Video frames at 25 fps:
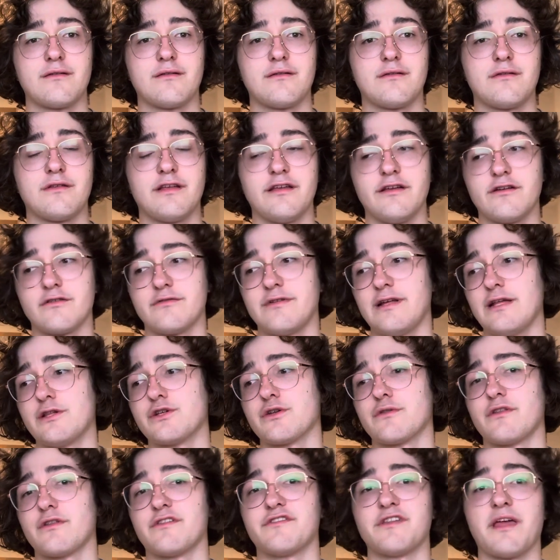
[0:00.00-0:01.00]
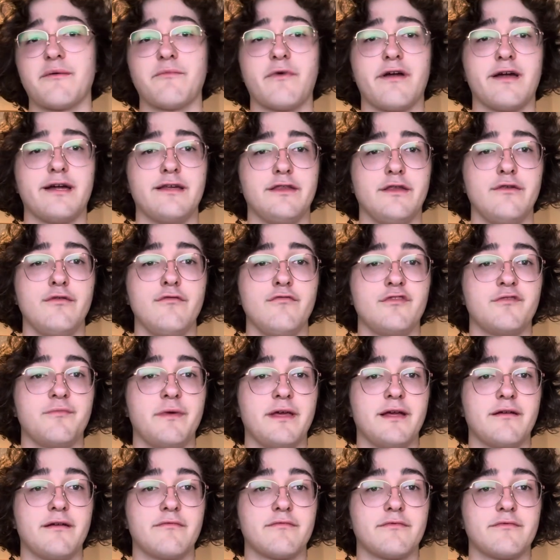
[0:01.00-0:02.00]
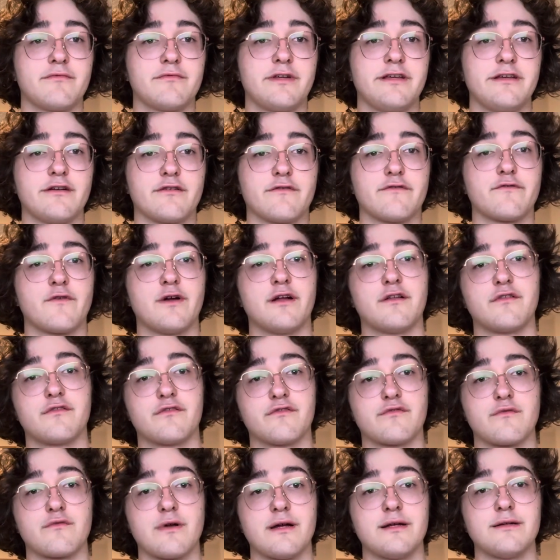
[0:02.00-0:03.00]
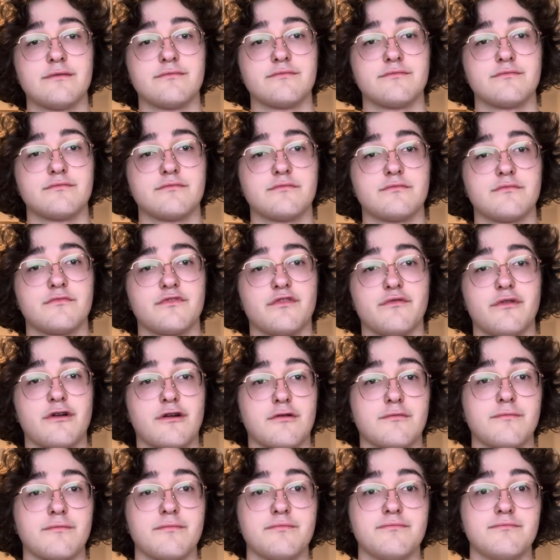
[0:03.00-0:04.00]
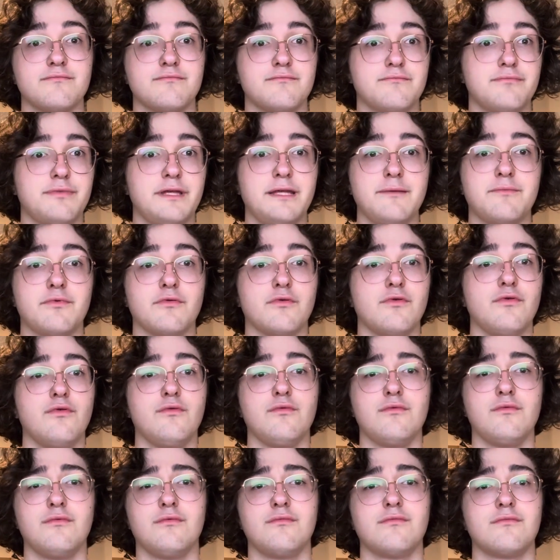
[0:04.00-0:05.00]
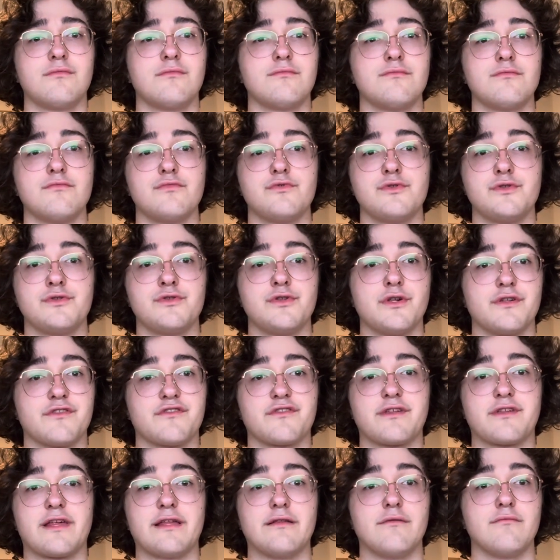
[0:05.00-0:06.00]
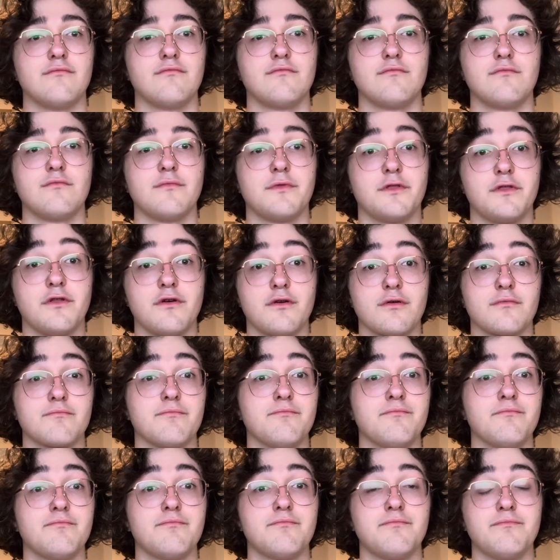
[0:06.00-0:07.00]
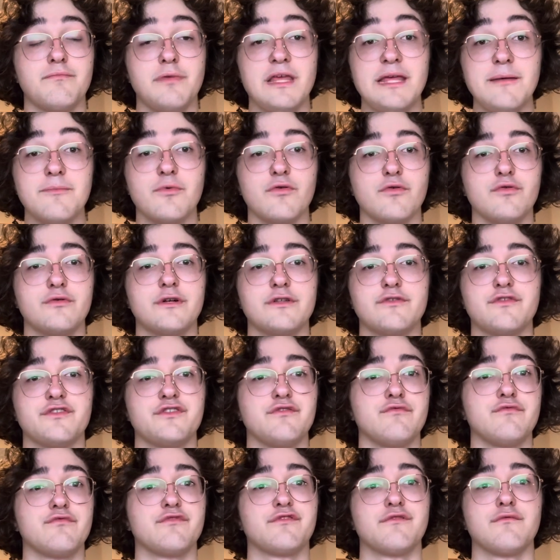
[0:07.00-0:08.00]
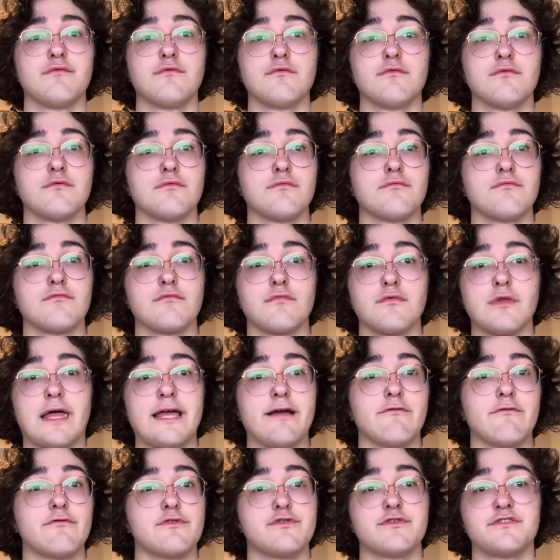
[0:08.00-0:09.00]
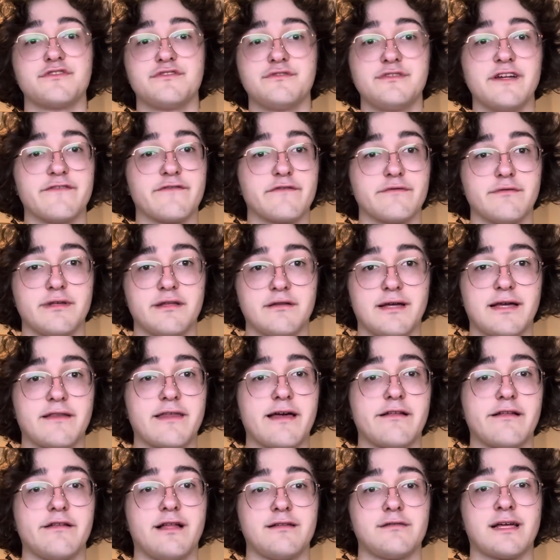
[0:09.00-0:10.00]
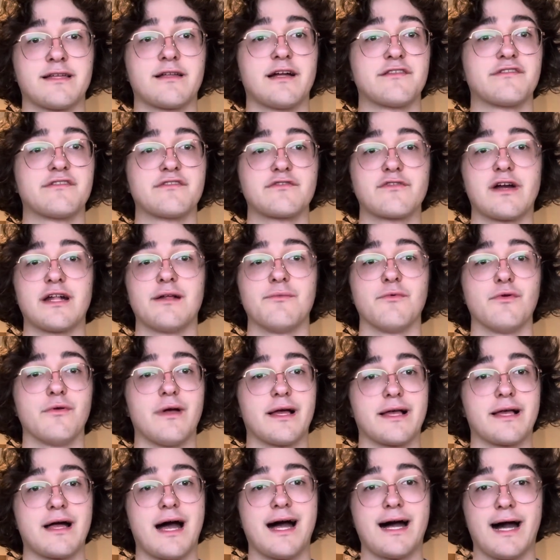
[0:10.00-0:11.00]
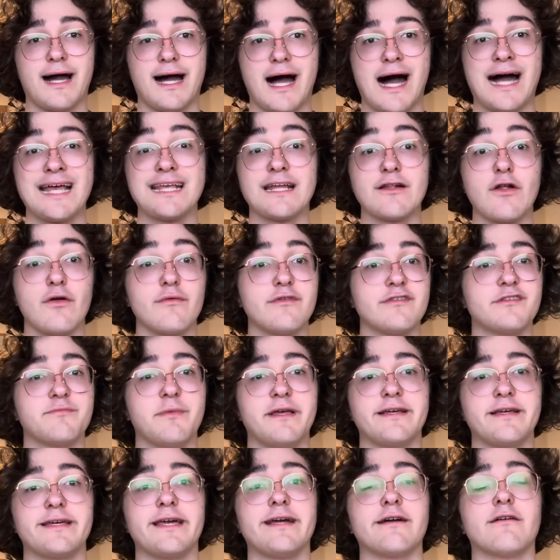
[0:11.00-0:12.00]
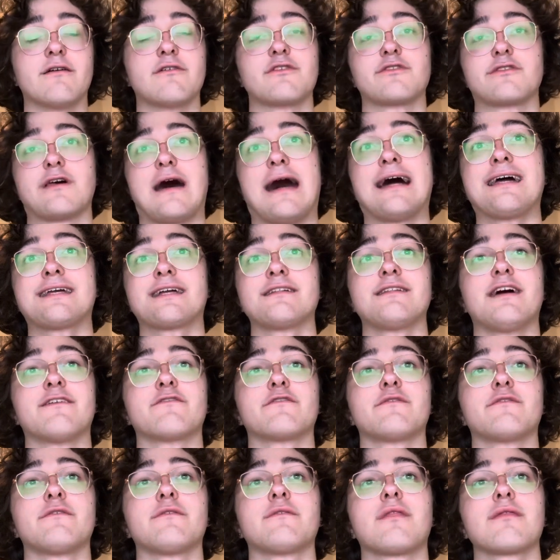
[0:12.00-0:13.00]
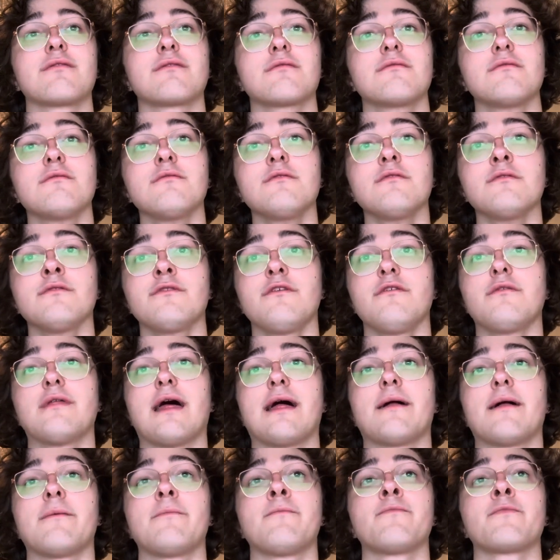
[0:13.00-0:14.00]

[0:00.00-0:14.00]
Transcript: to your teacher the same way you speak to your friends, right? So there are people who just can use languages differently like that. Like that's incredible. Like I can only speak English. I can never do that.